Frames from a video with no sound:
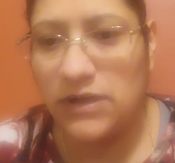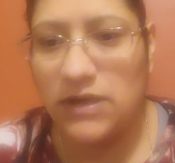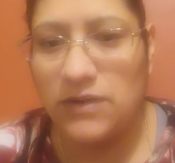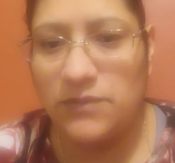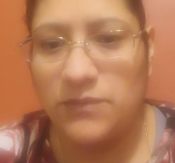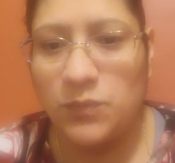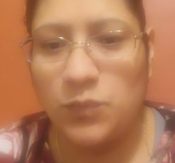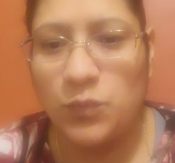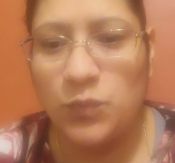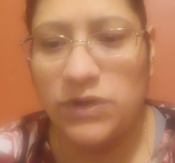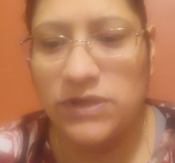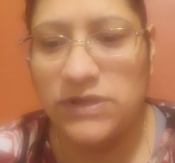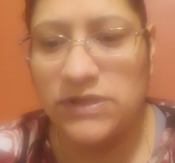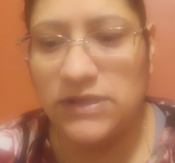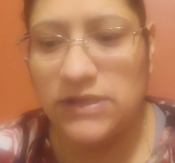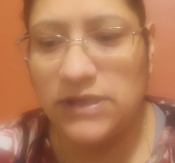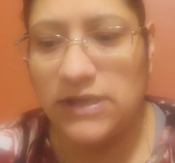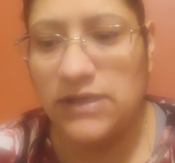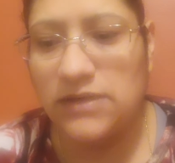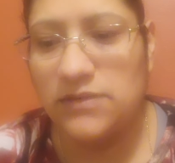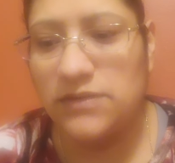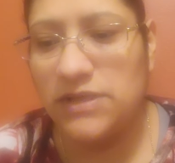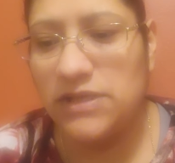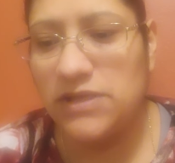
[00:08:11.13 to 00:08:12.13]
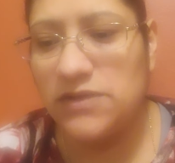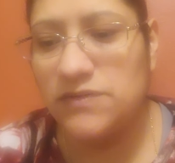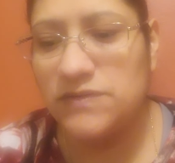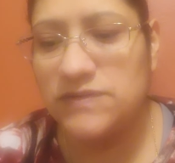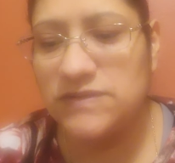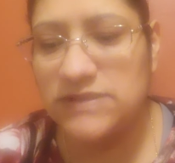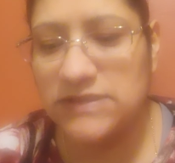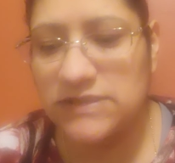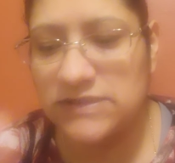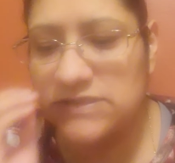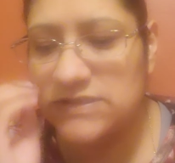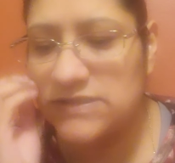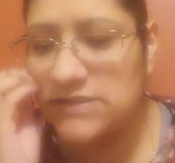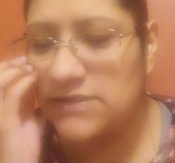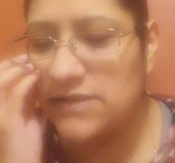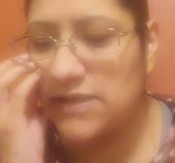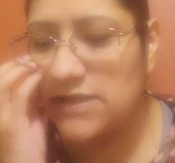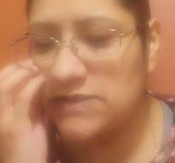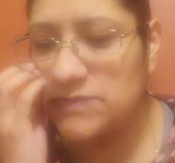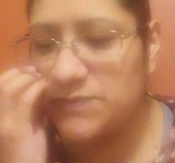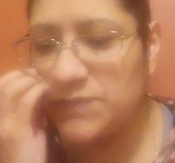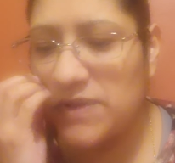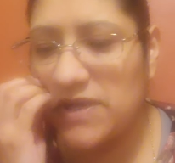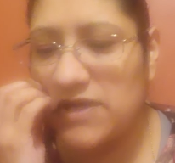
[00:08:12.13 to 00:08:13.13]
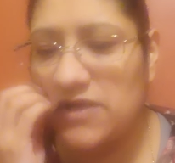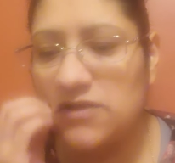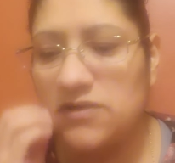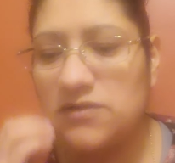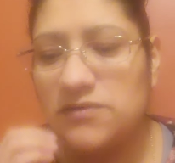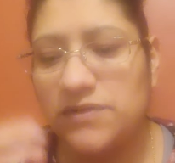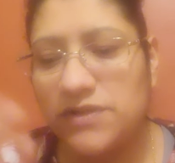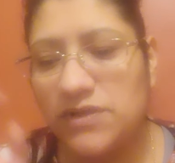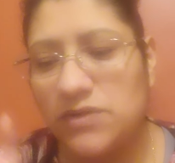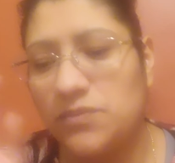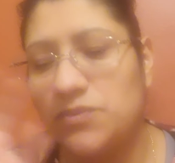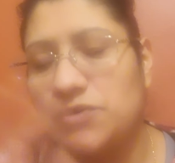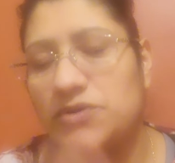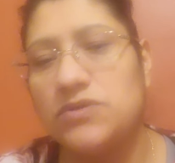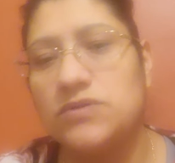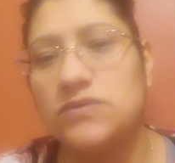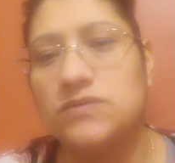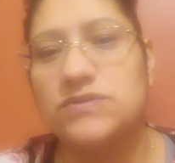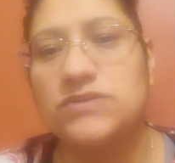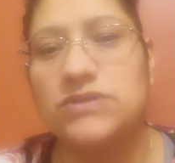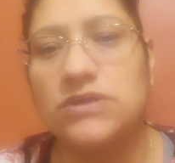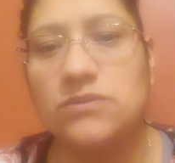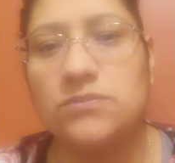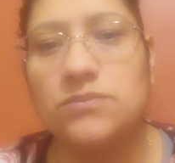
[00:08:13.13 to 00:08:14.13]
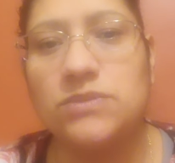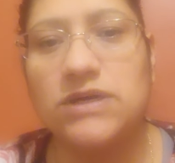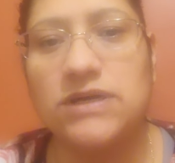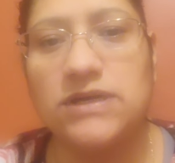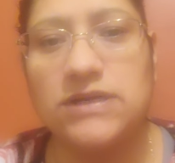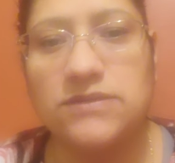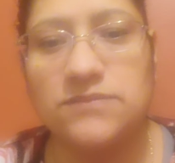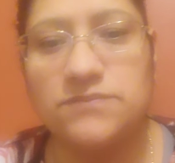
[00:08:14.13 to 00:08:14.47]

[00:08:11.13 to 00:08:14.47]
when he inserts the speculum, he will use some